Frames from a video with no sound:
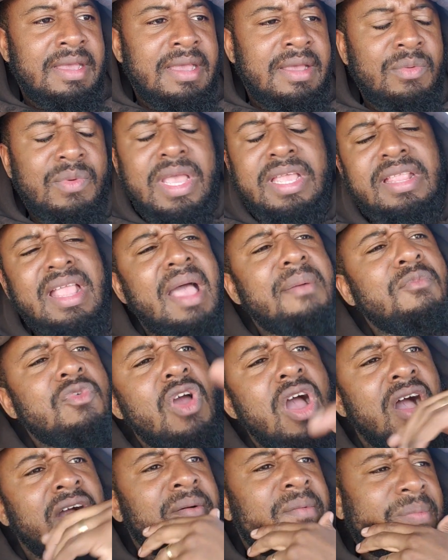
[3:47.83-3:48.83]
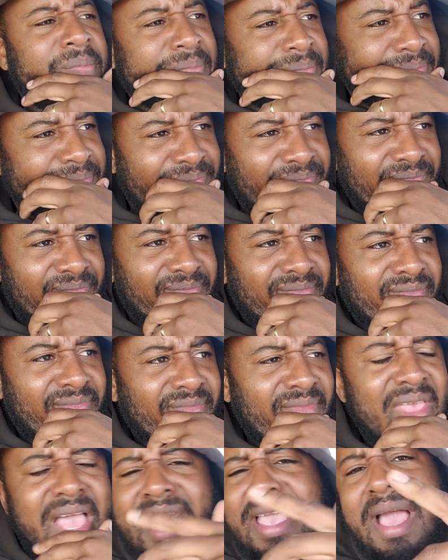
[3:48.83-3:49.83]
Wait, I'm wrong.
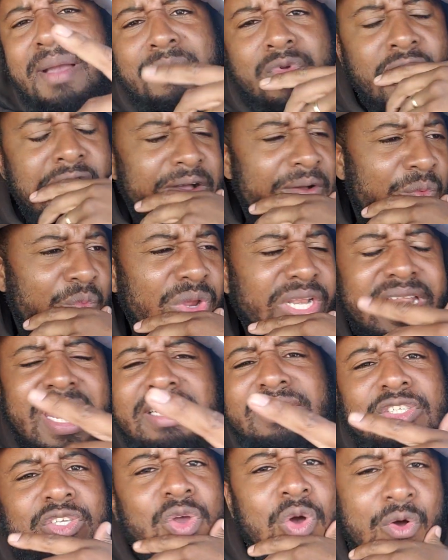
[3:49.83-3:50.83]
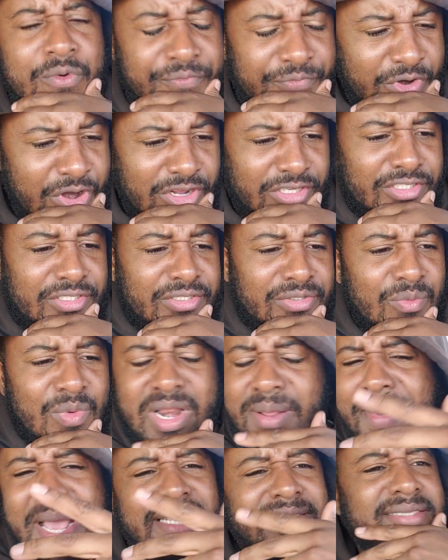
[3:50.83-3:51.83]
I am wrong. We did score first.
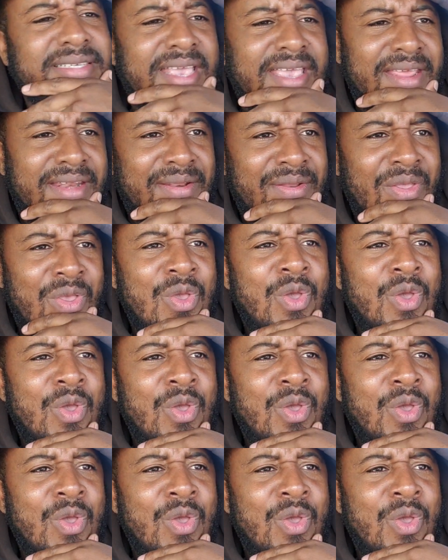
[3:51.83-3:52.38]
What am I saying?